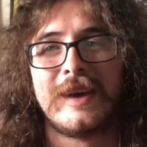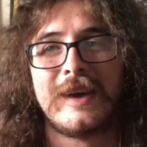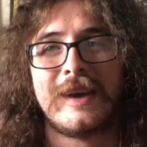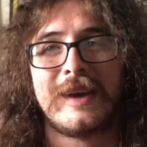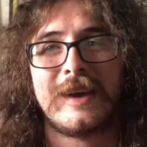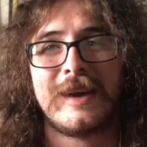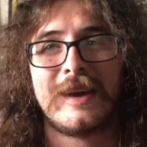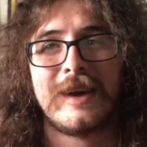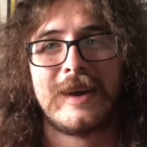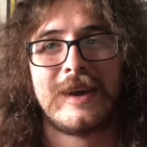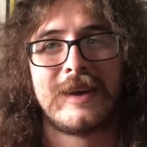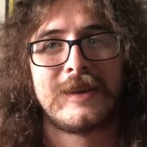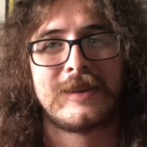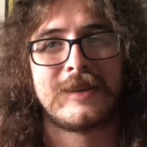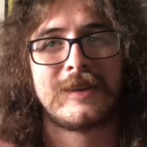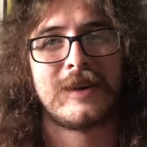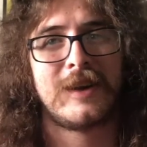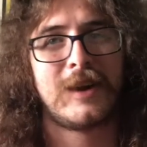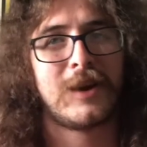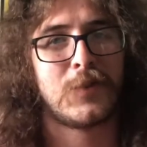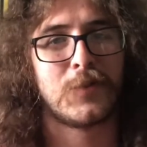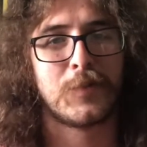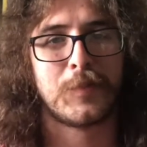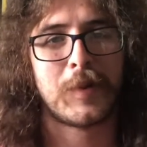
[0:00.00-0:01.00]
and
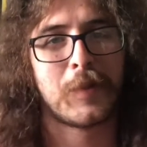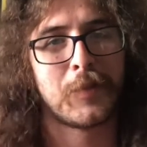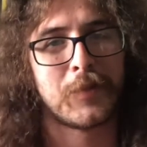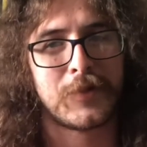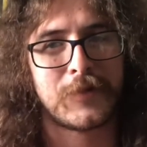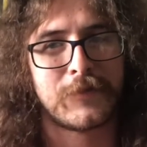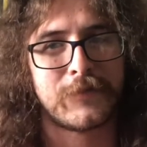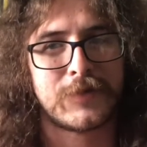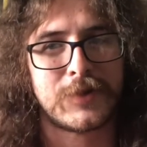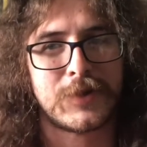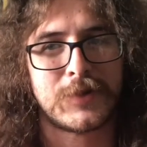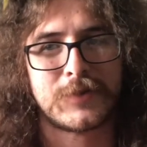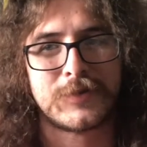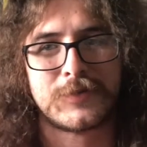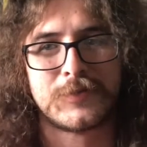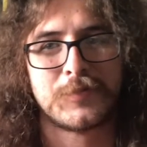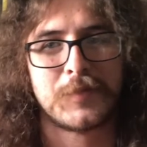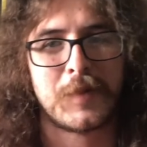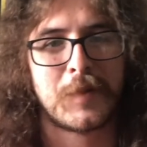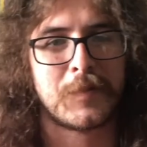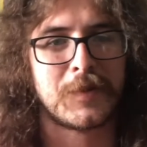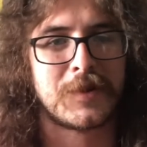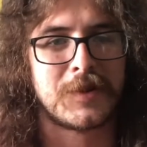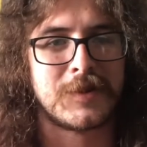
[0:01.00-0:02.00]
remember to vote,
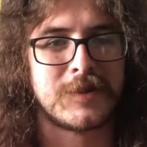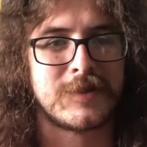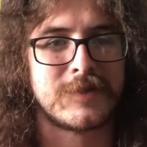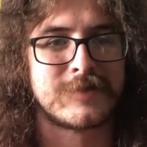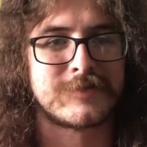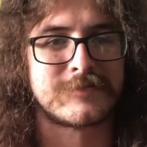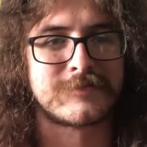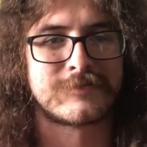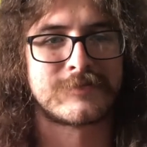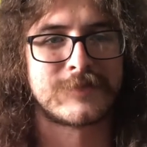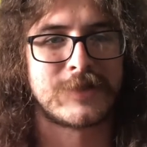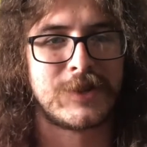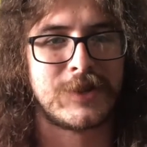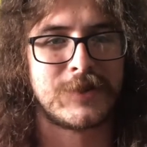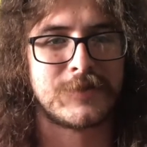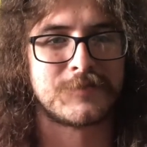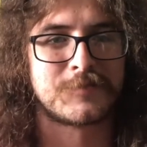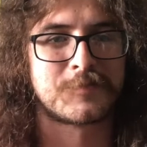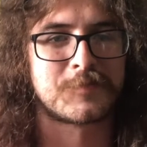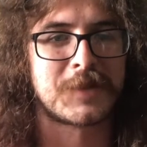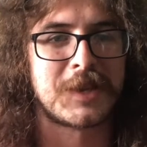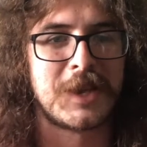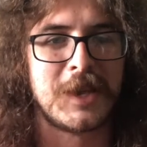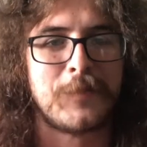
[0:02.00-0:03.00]
remember to, you know,
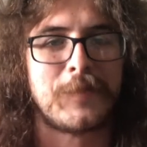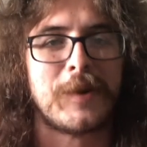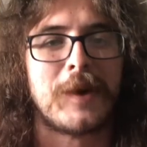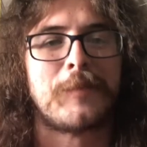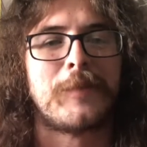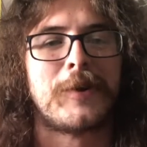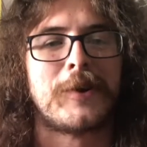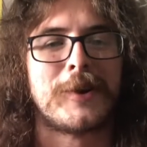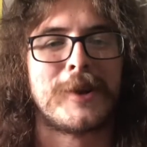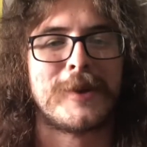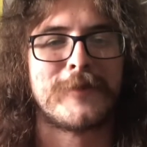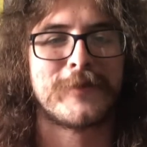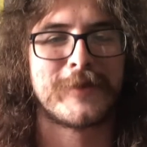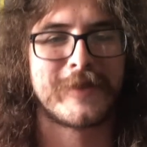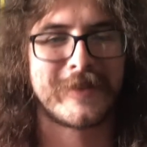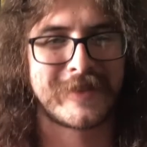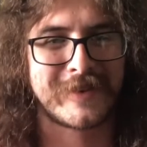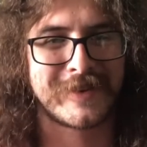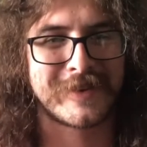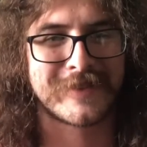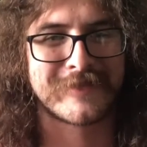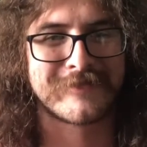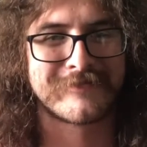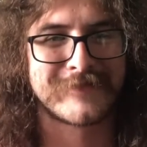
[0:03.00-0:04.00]
keep up on
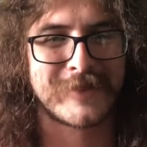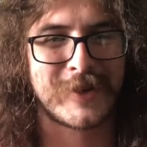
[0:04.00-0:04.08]
everything.